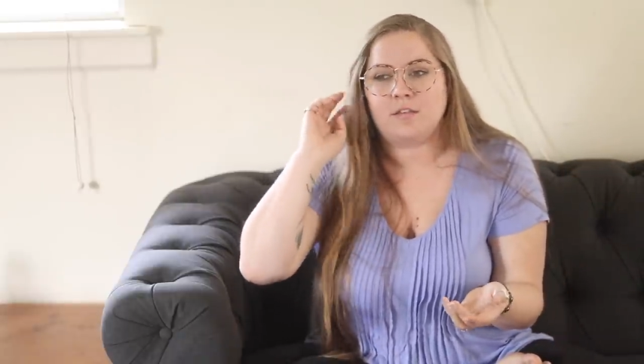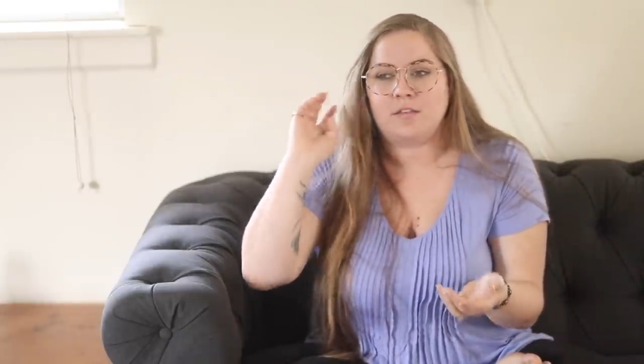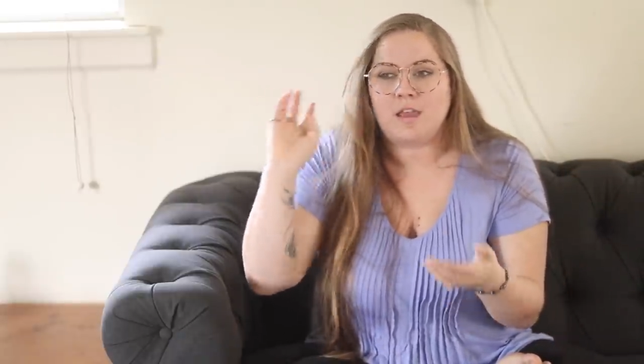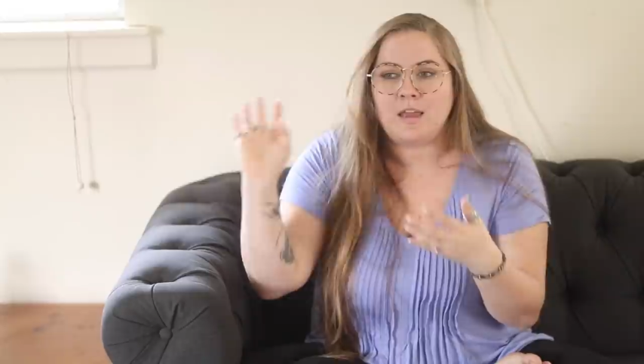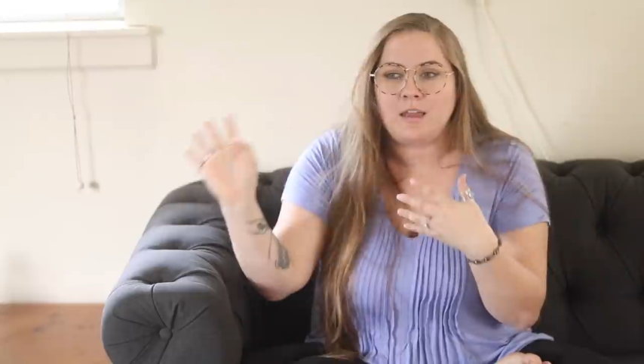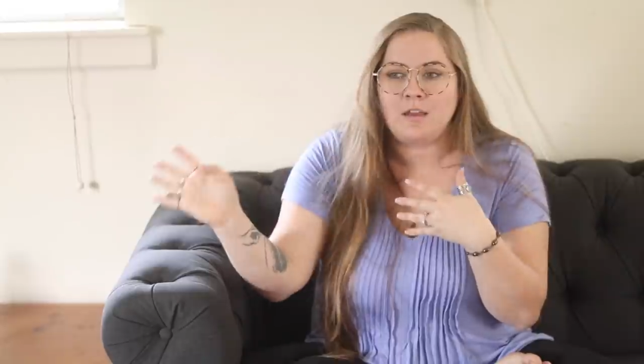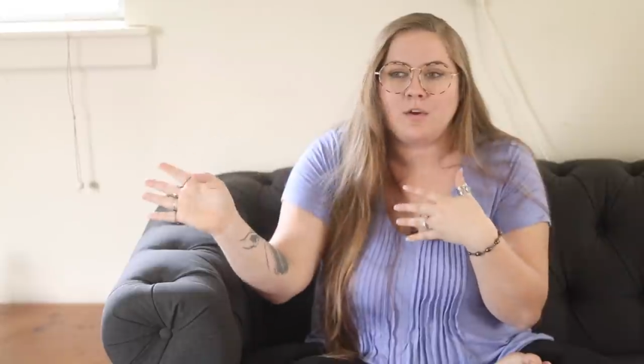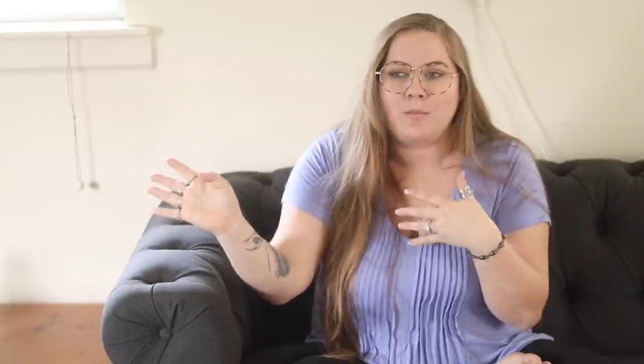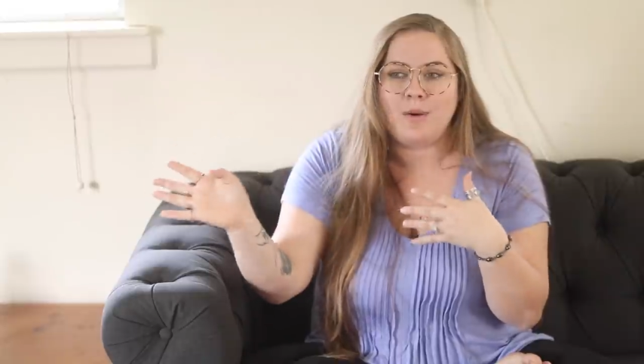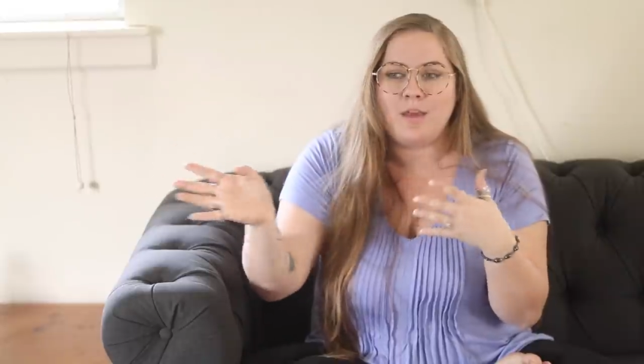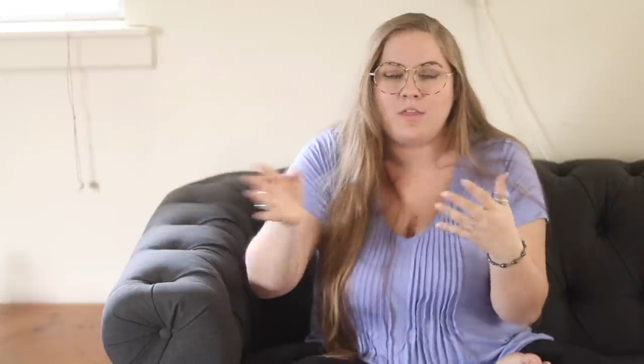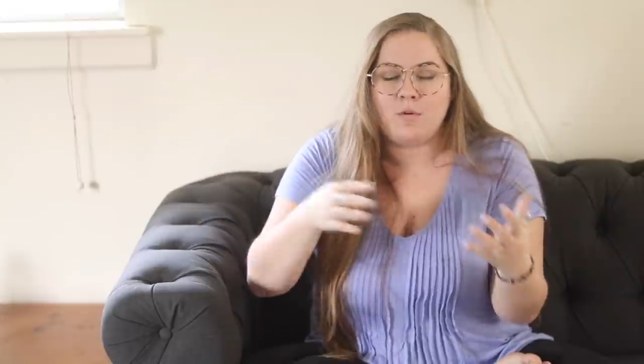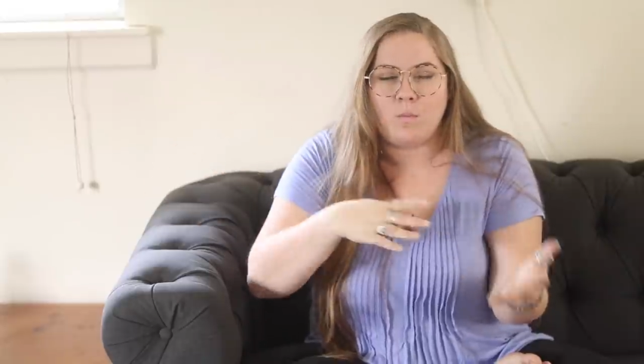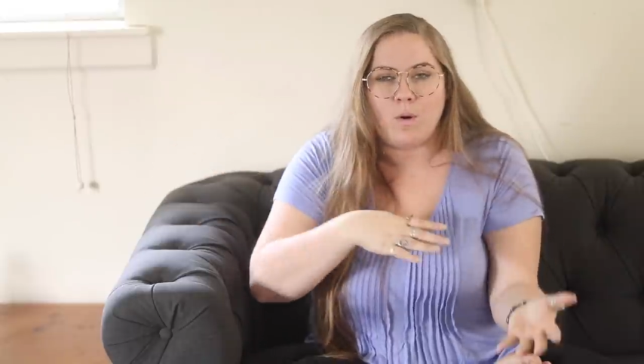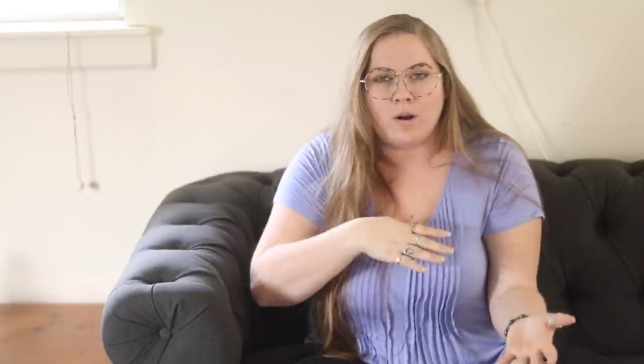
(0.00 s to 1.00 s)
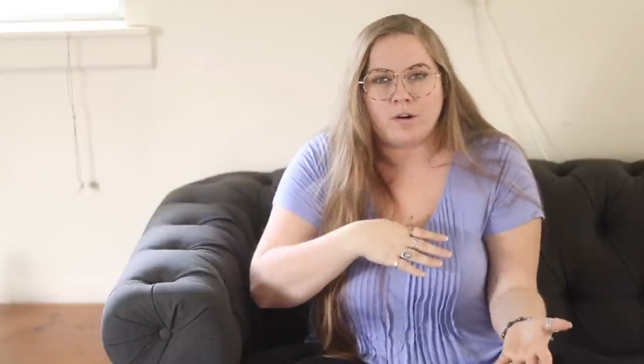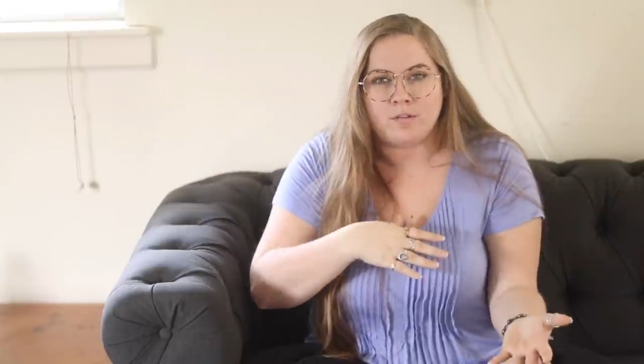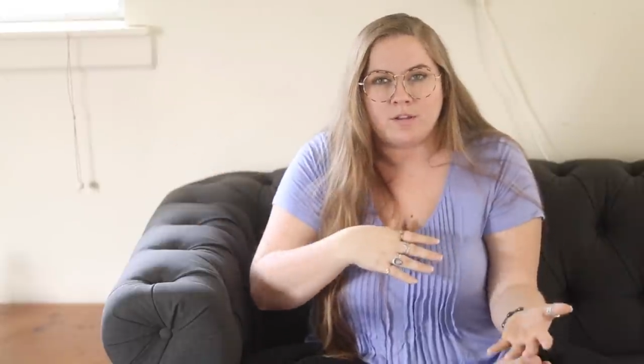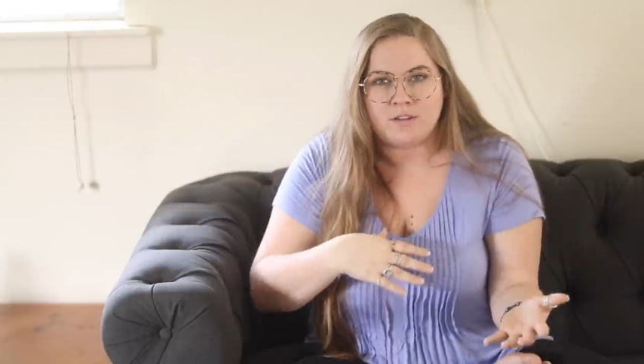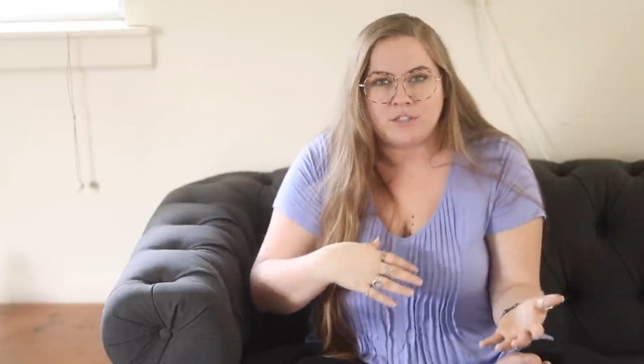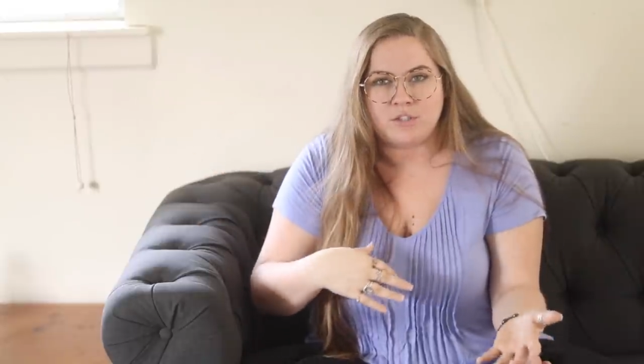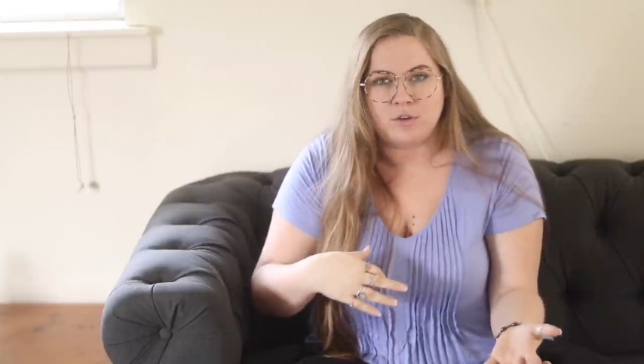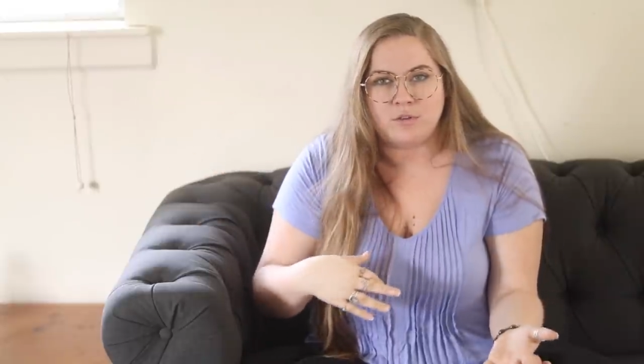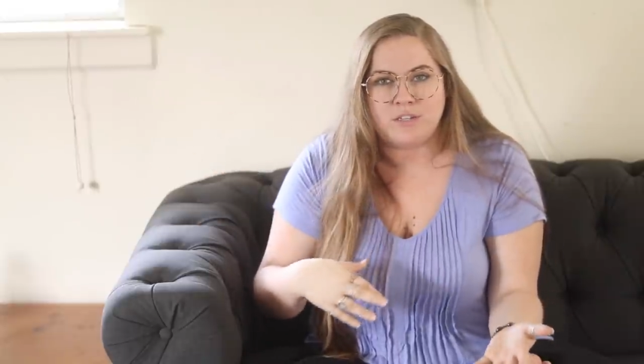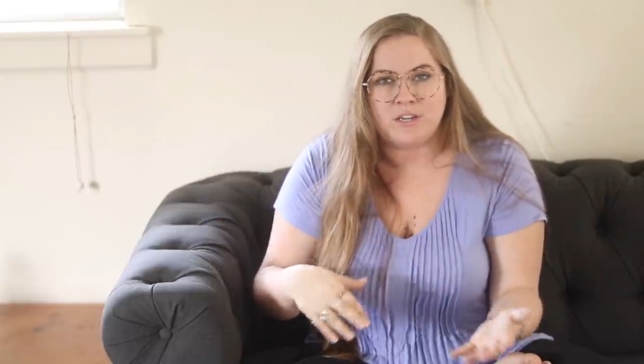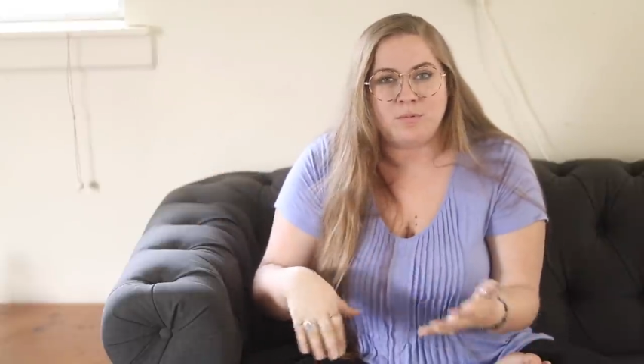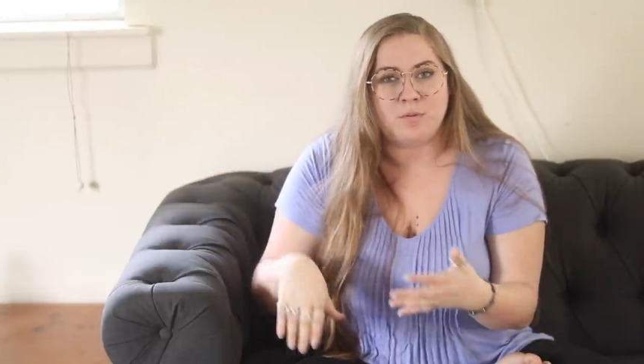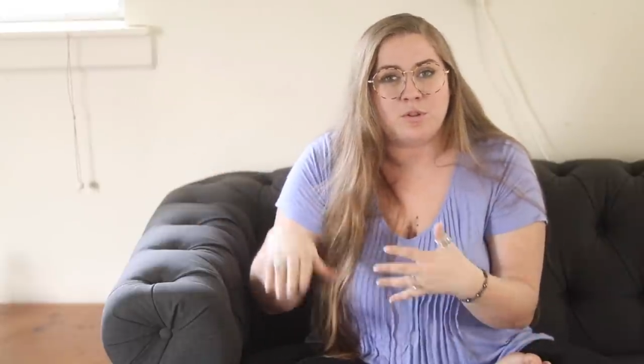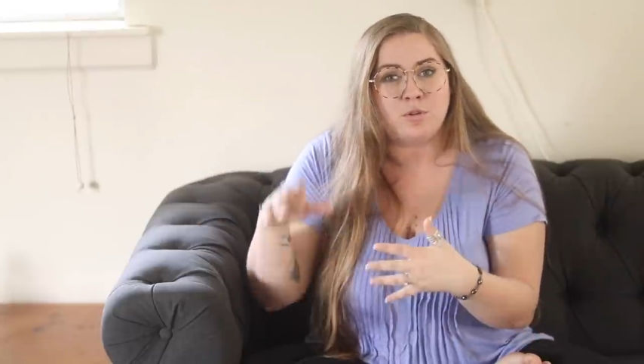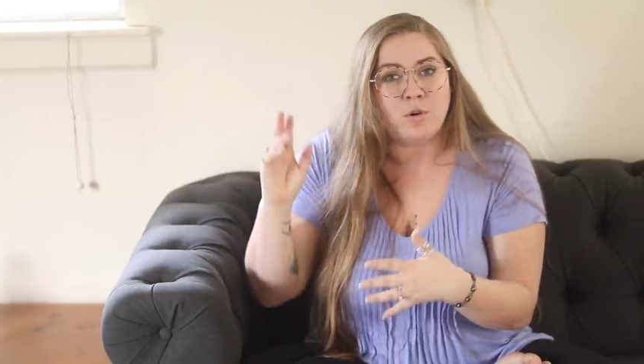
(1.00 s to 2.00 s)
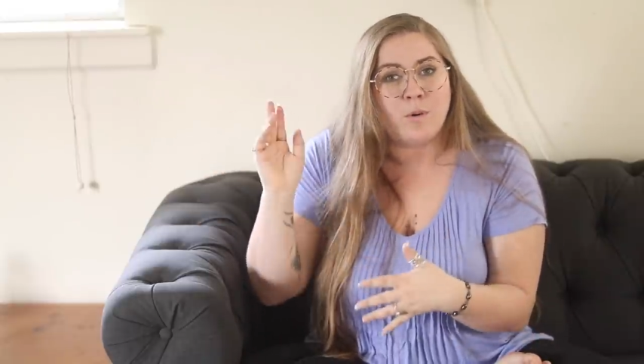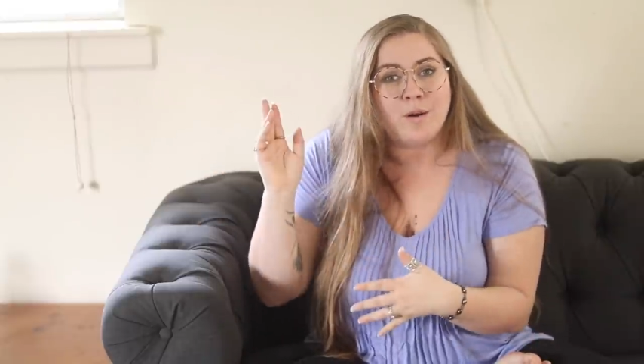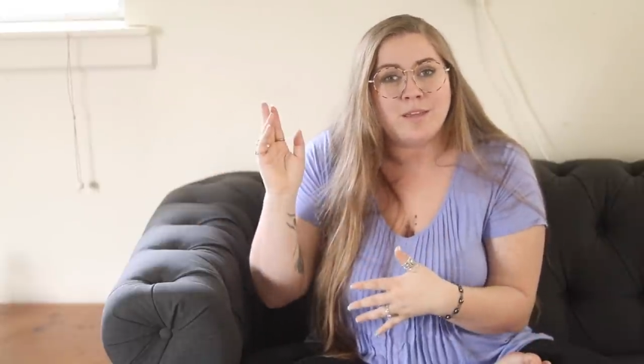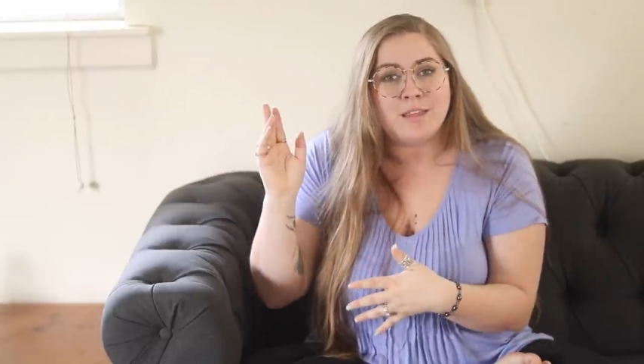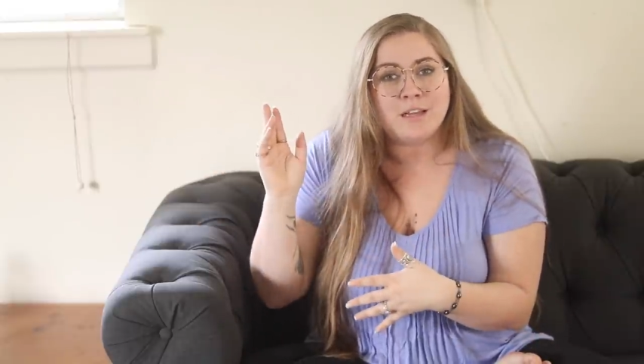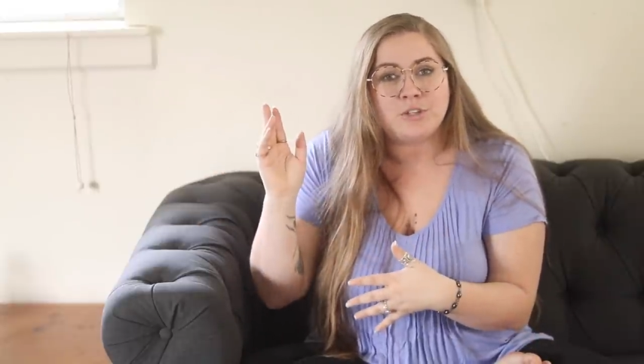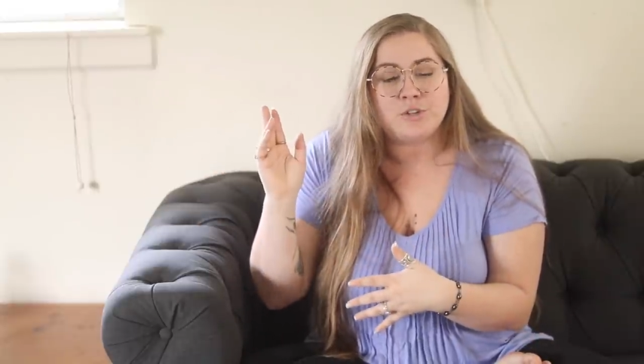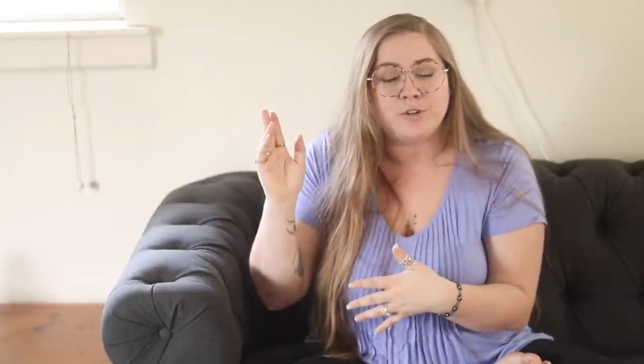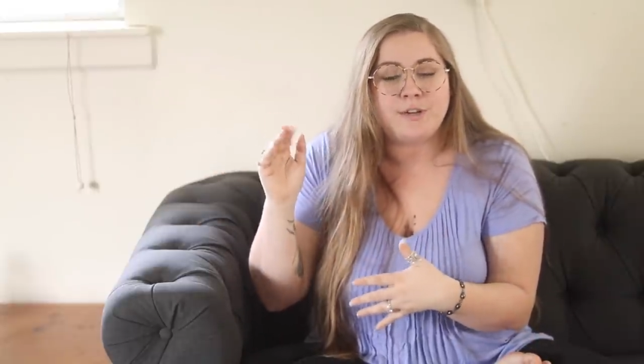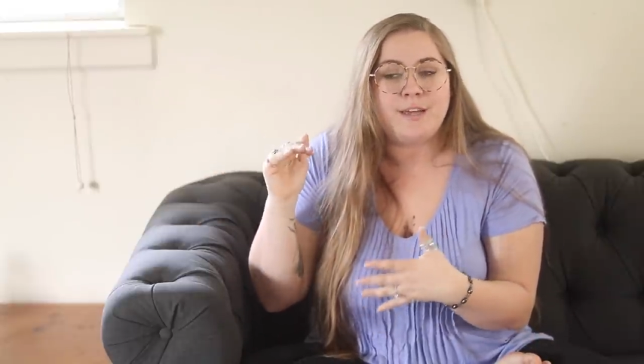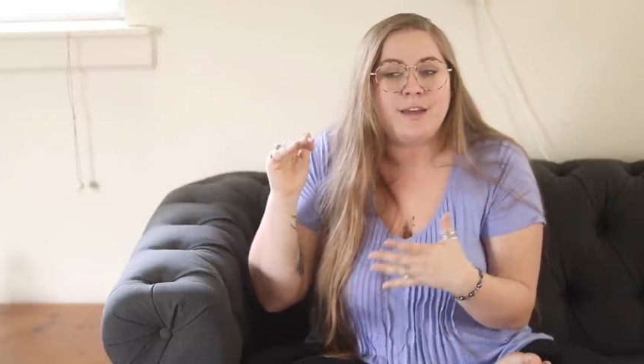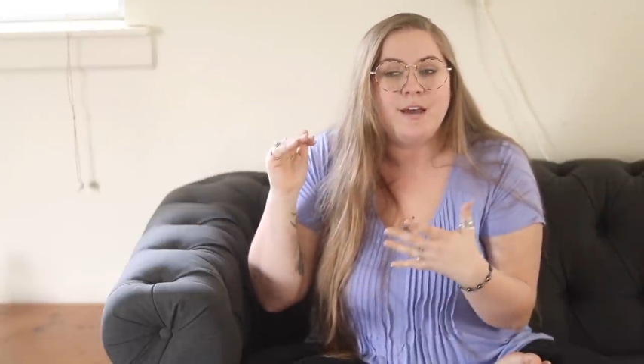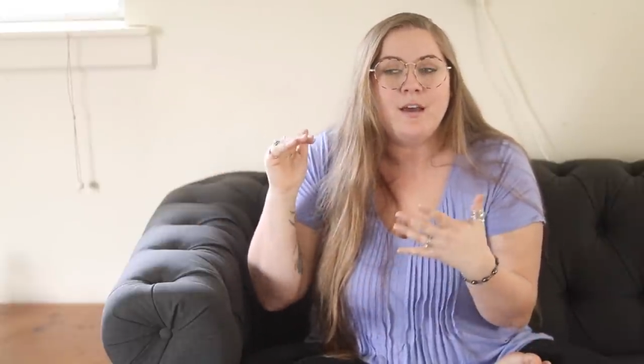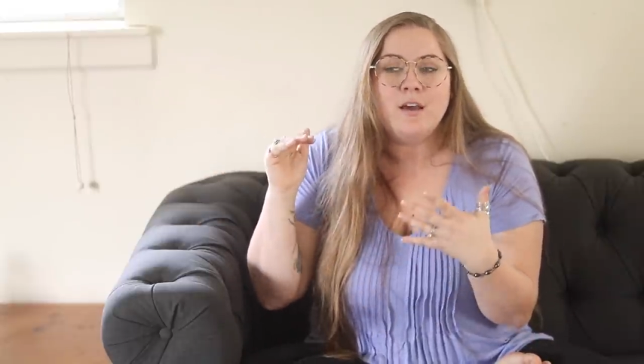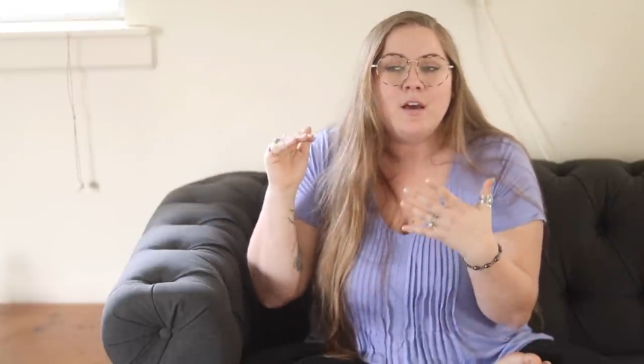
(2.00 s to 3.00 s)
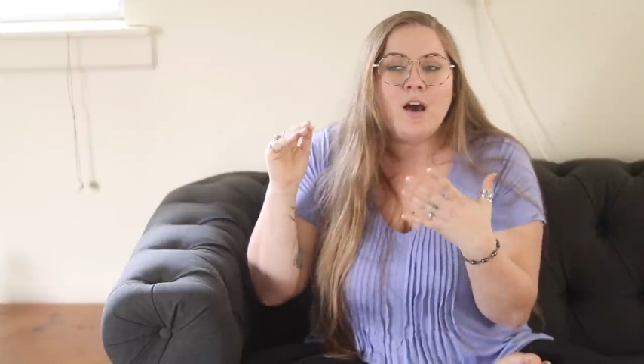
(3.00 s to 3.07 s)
taking away the water that's associated with growing that tree.